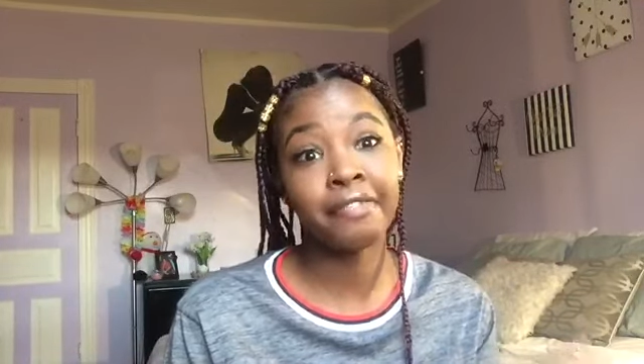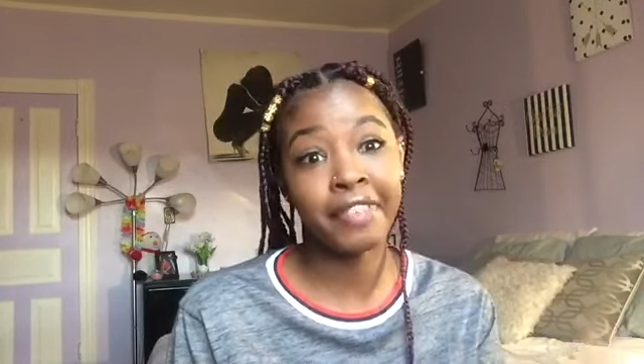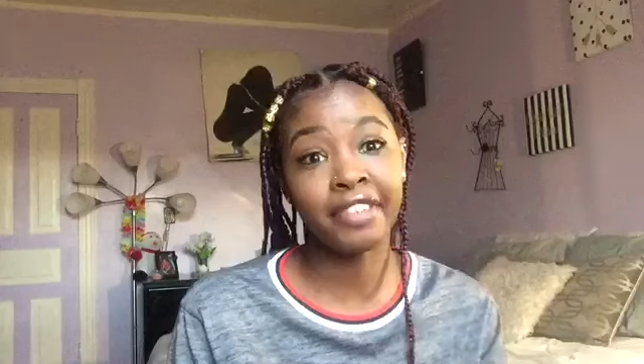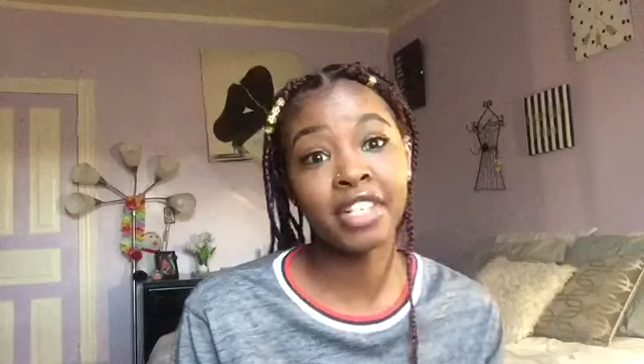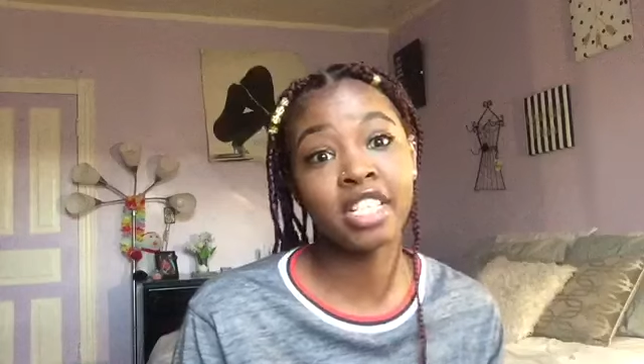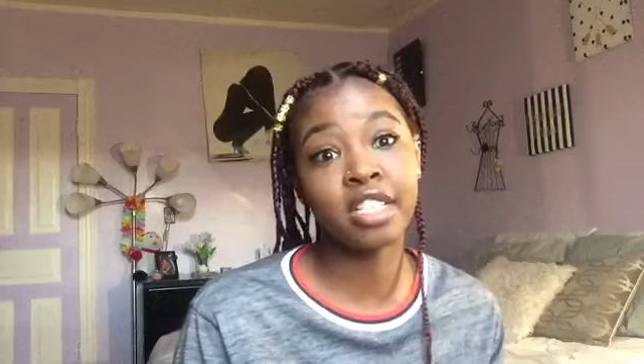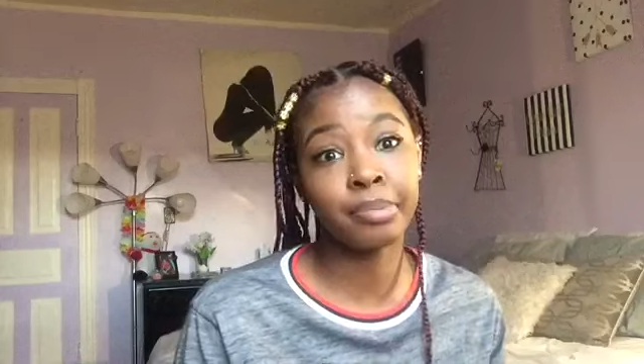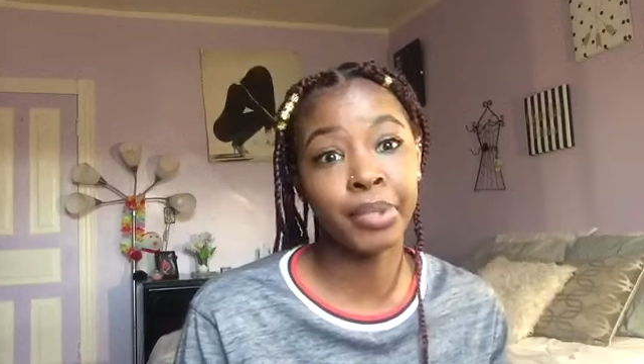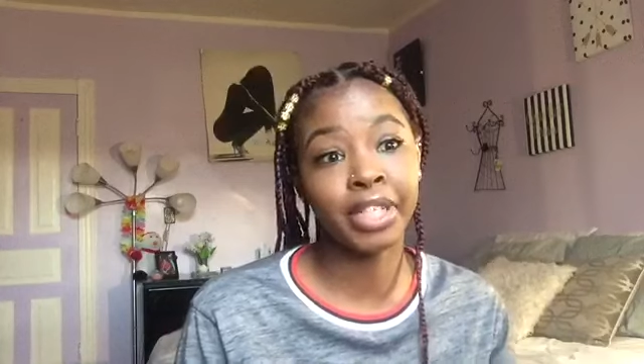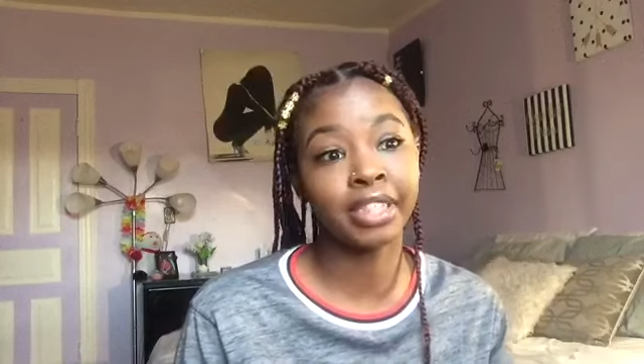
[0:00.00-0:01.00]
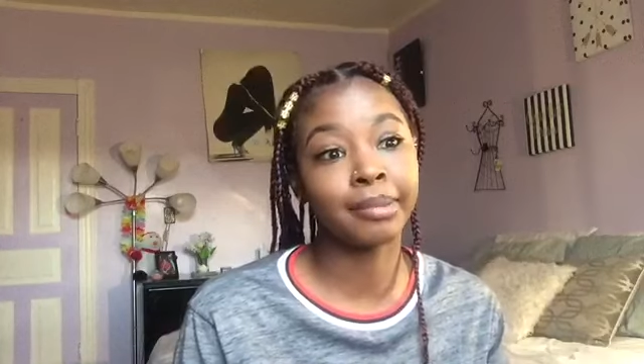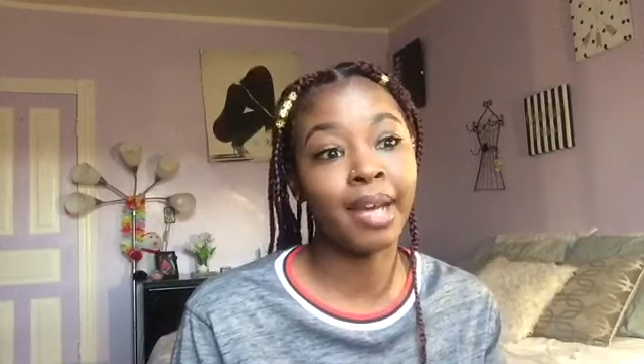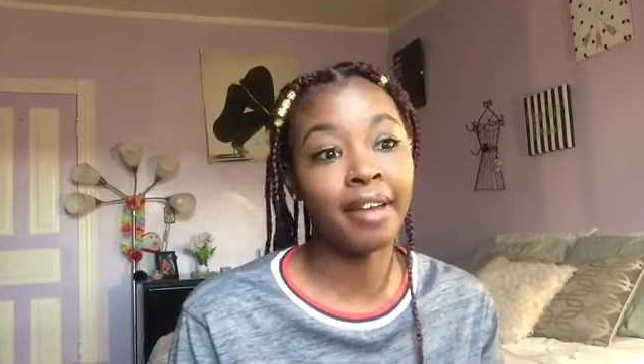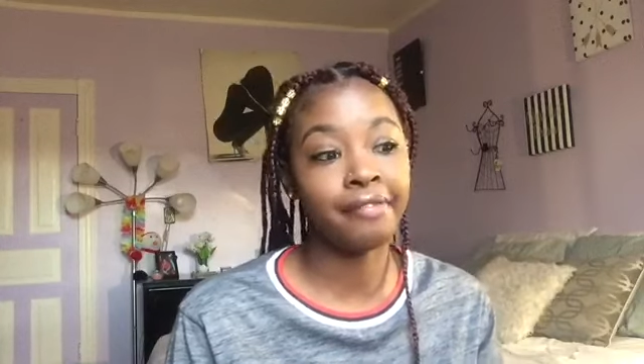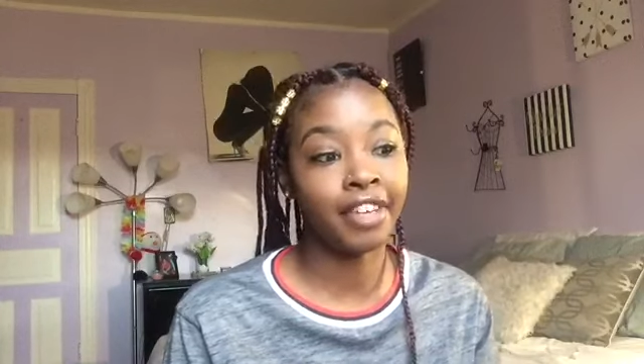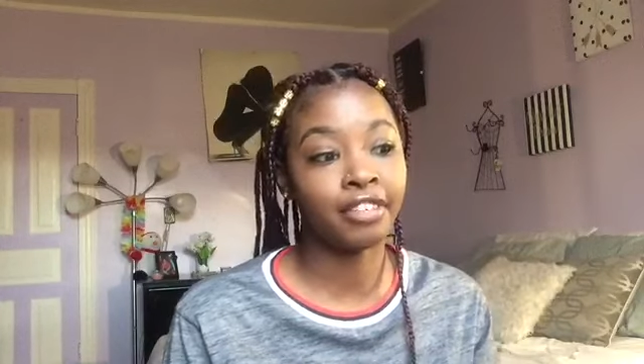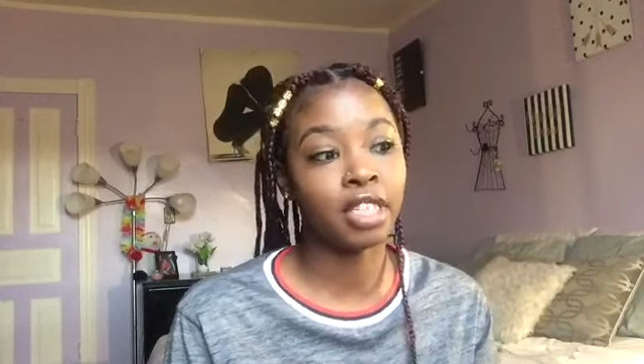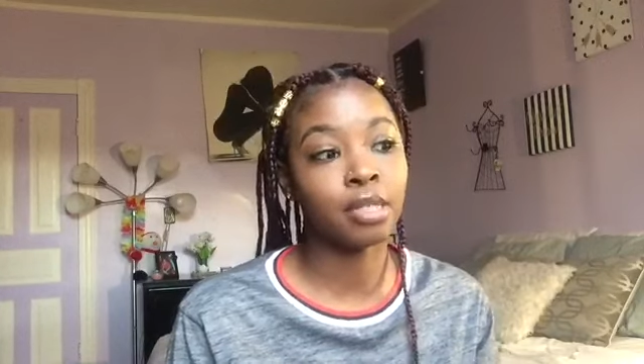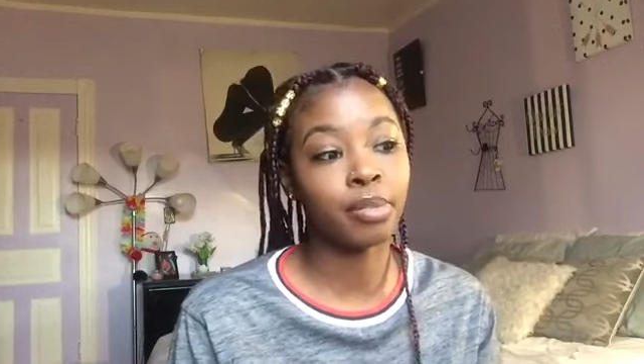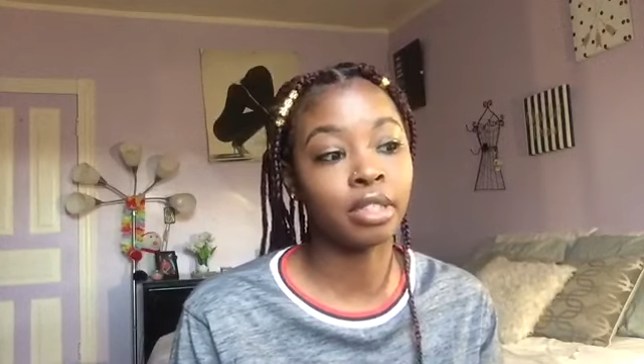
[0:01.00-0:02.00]
Favorite sport? My
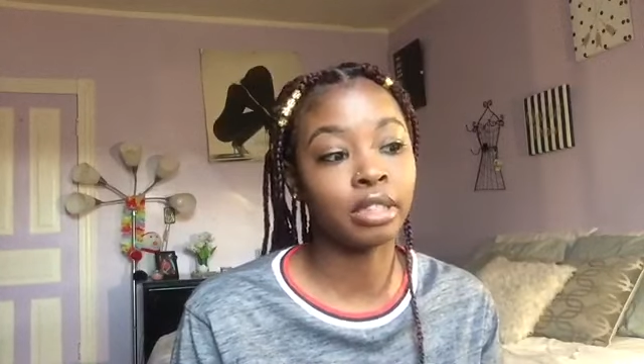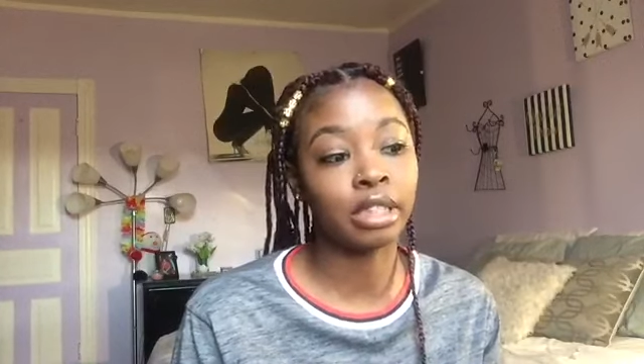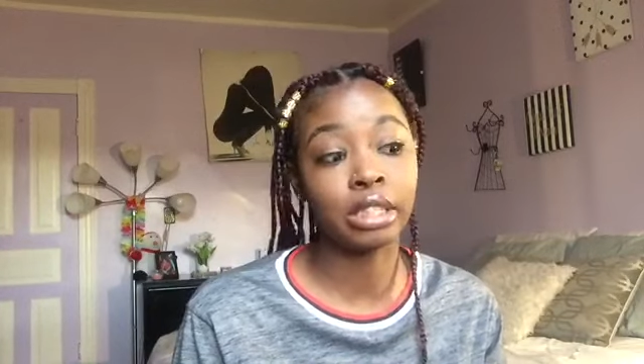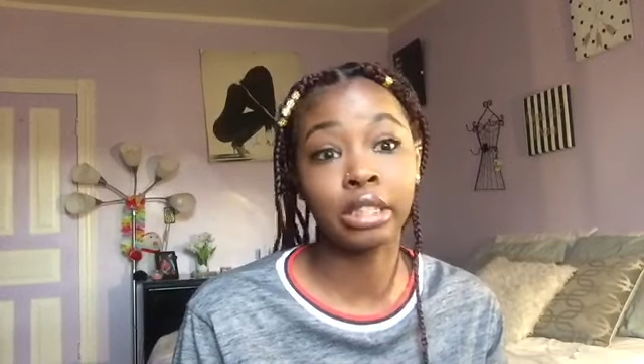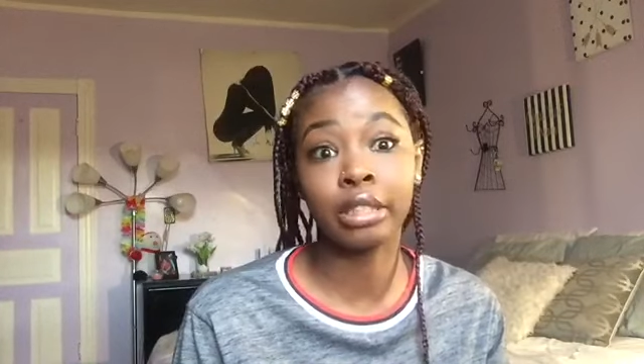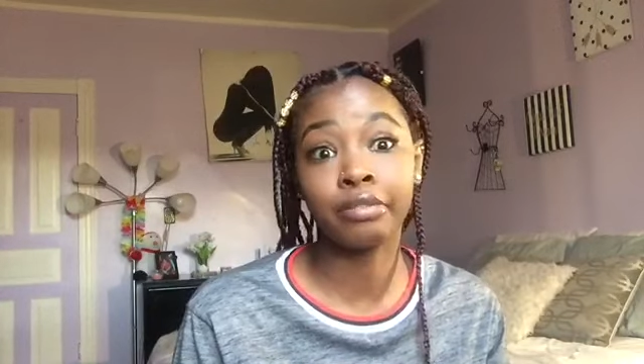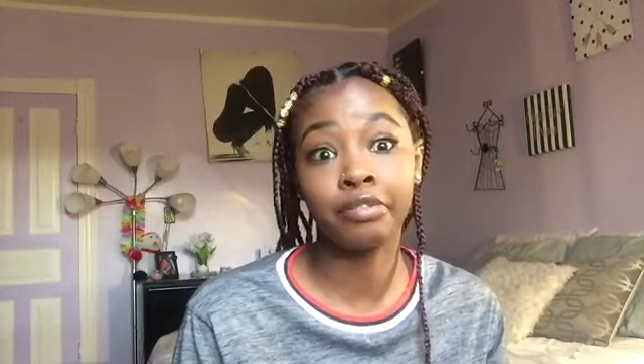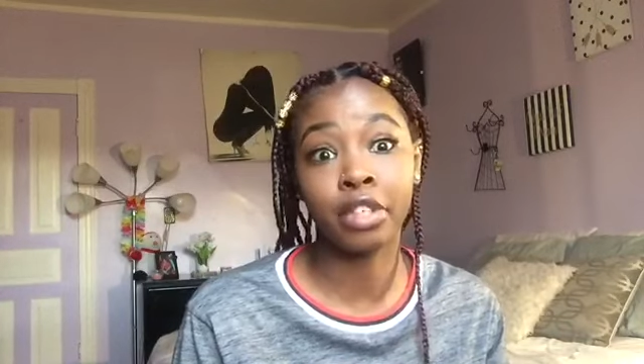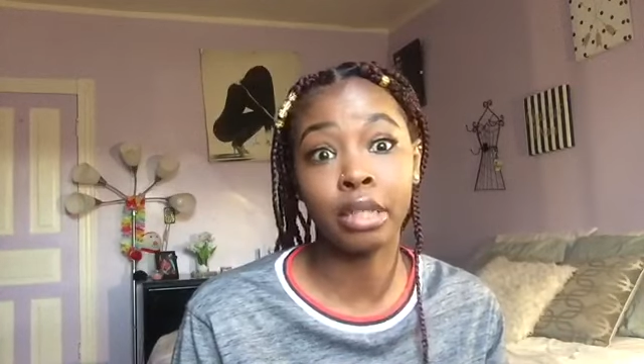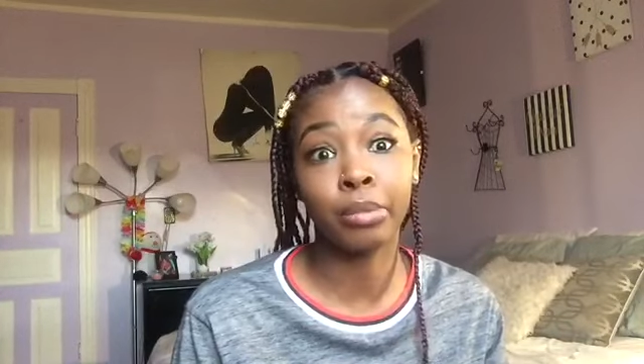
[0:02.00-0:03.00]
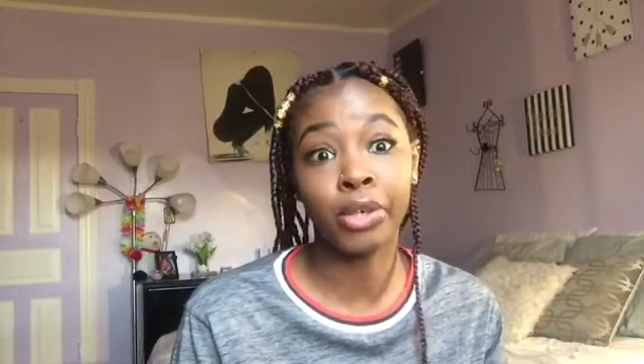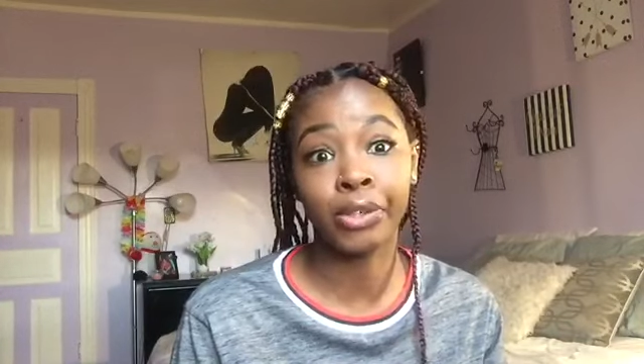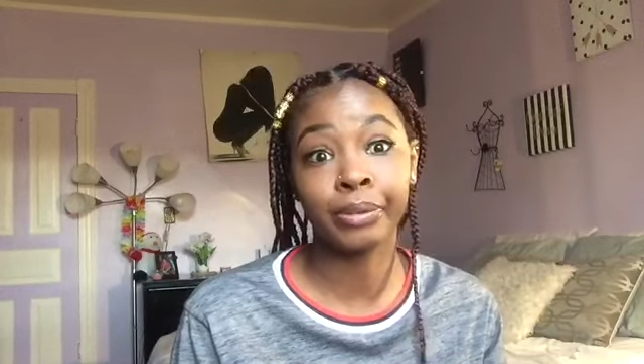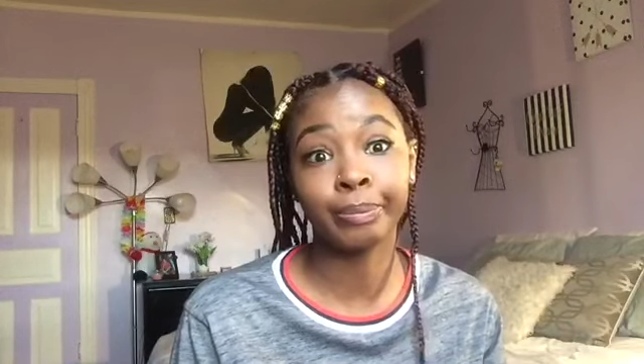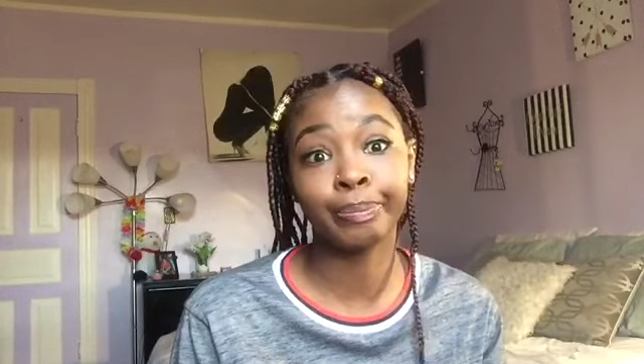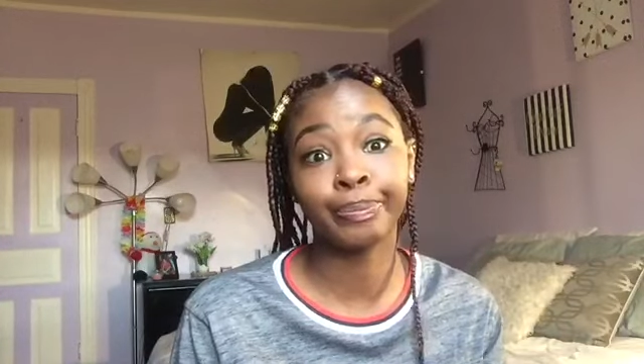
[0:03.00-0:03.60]
favorite sport is volleyball,